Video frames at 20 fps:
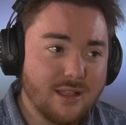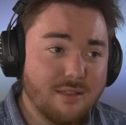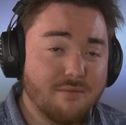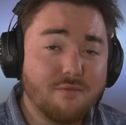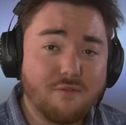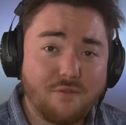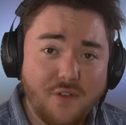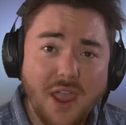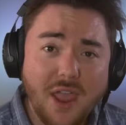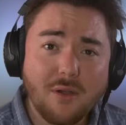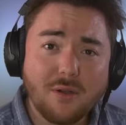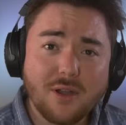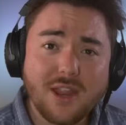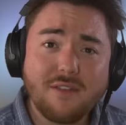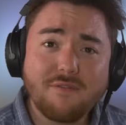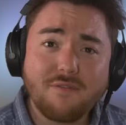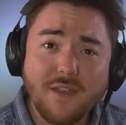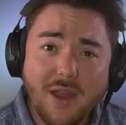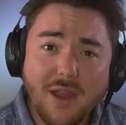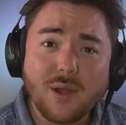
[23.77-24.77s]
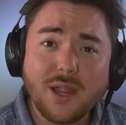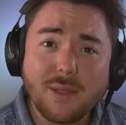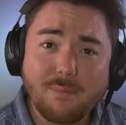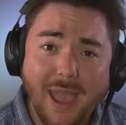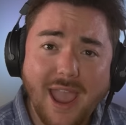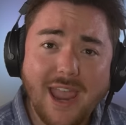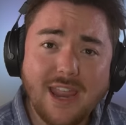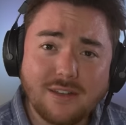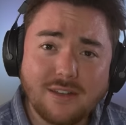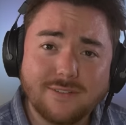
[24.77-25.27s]
very, very
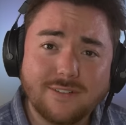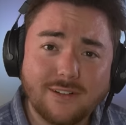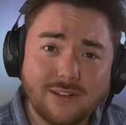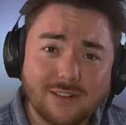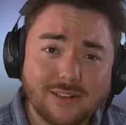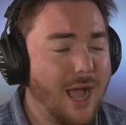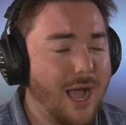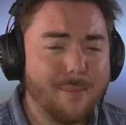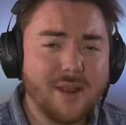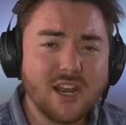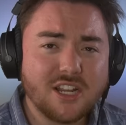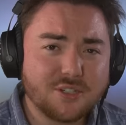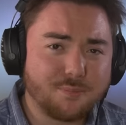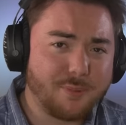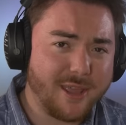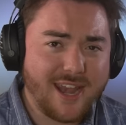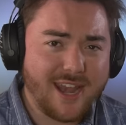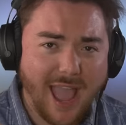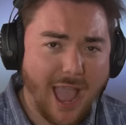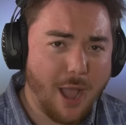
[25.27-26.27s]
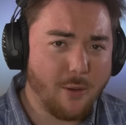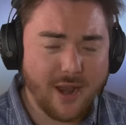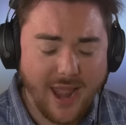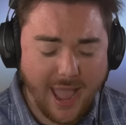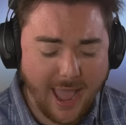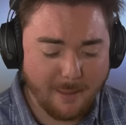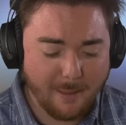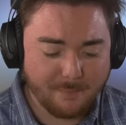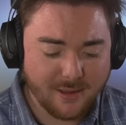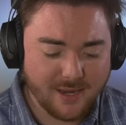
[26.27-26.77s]
painful. I'm gonna explain how it
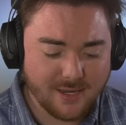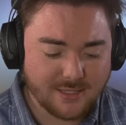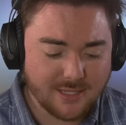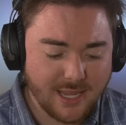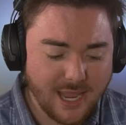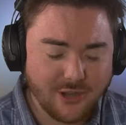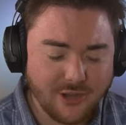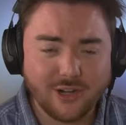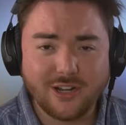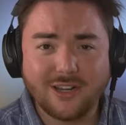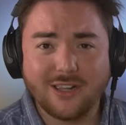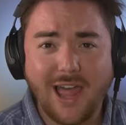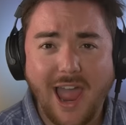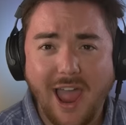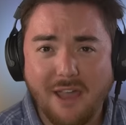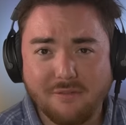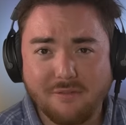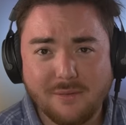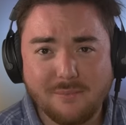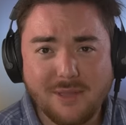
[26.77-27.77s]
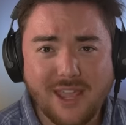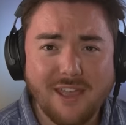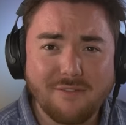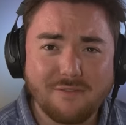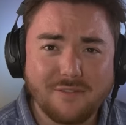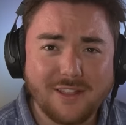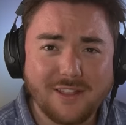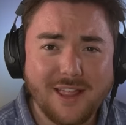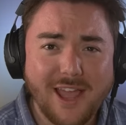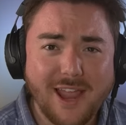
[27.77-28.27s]
happened, and you're gonna laugh at me, I
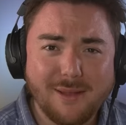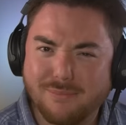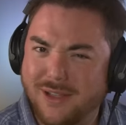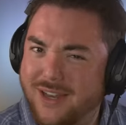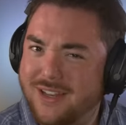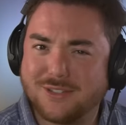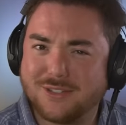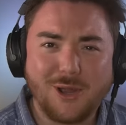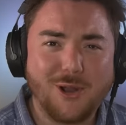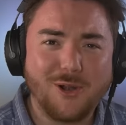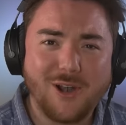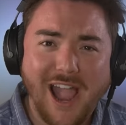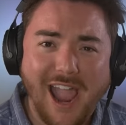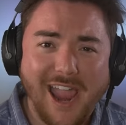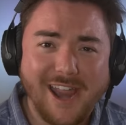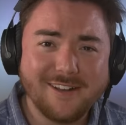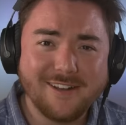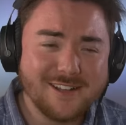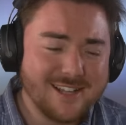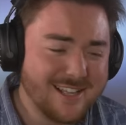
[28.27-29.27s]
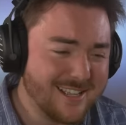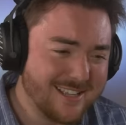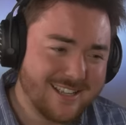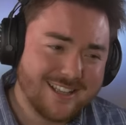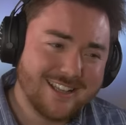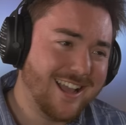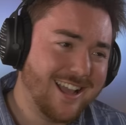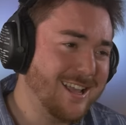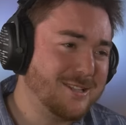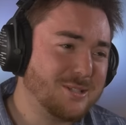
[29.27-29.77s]
feel like, but it's all right.
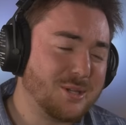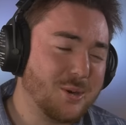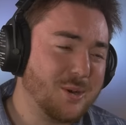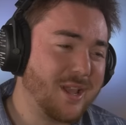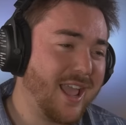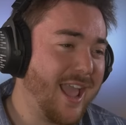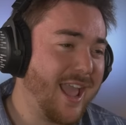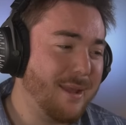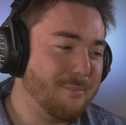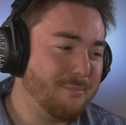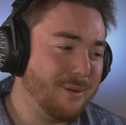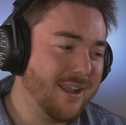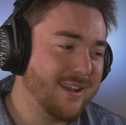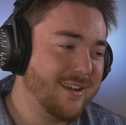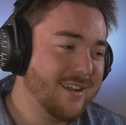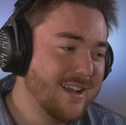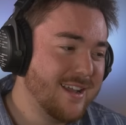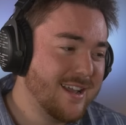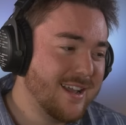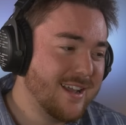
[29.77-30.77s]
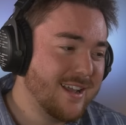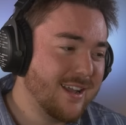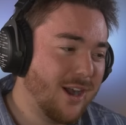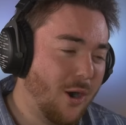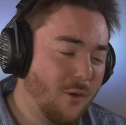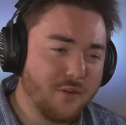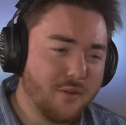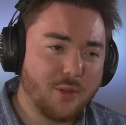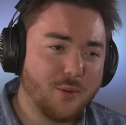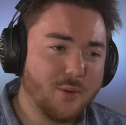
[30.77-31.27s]
It's okay, but
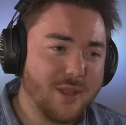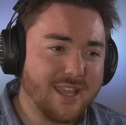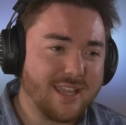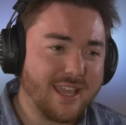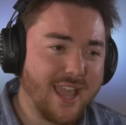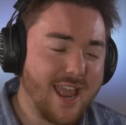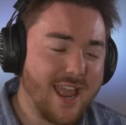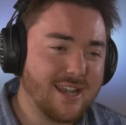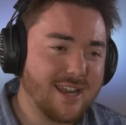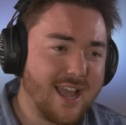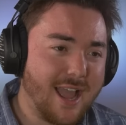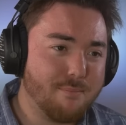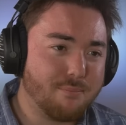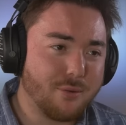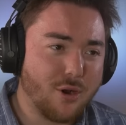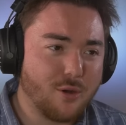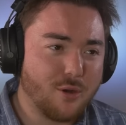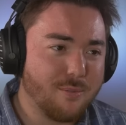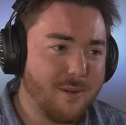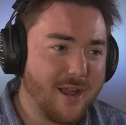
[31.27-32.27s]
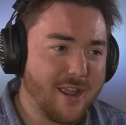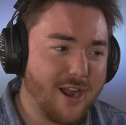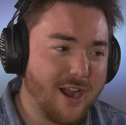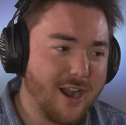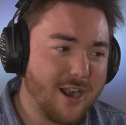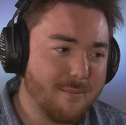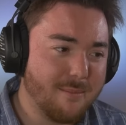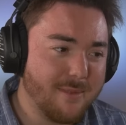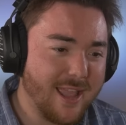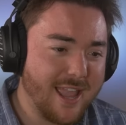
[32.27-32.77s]
over the weekend, I broke my
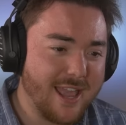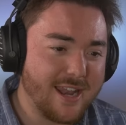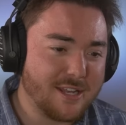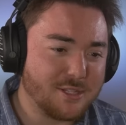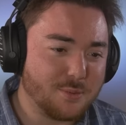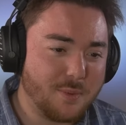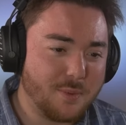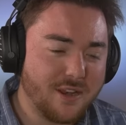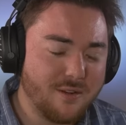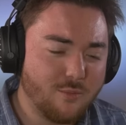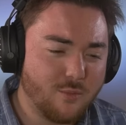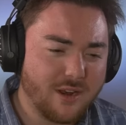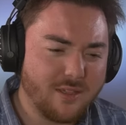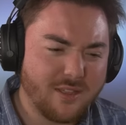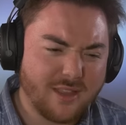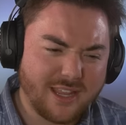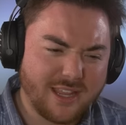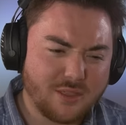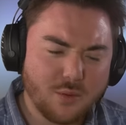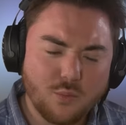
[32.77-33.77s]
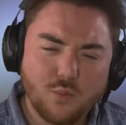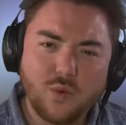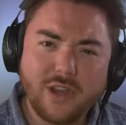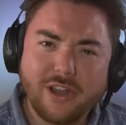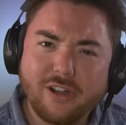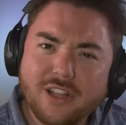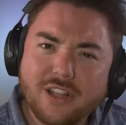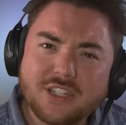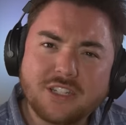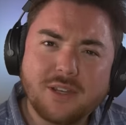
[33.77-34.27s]
arm, and it's been one of the
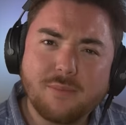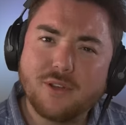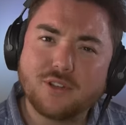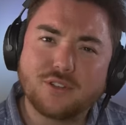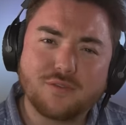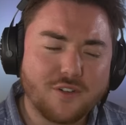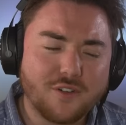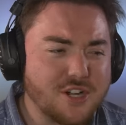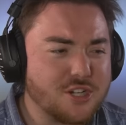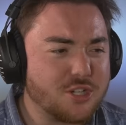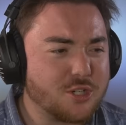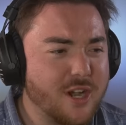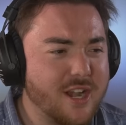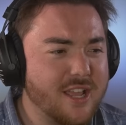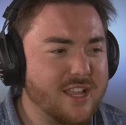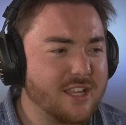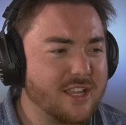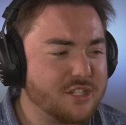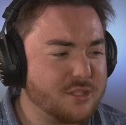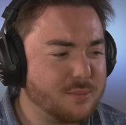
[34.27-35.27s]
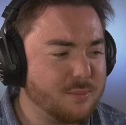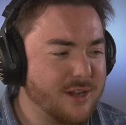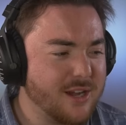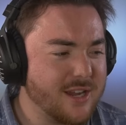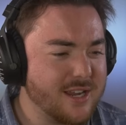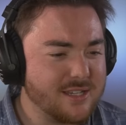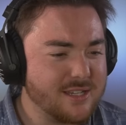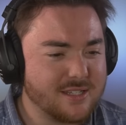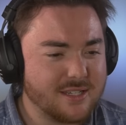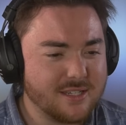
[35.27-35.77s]
weirdest and most frustrating
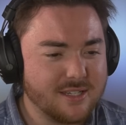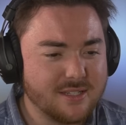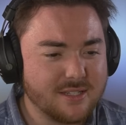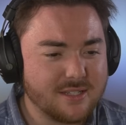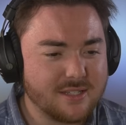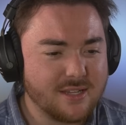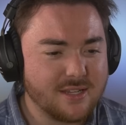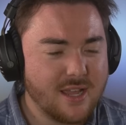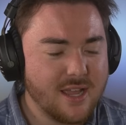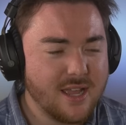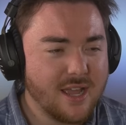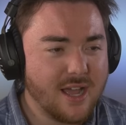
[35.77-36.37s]
experiences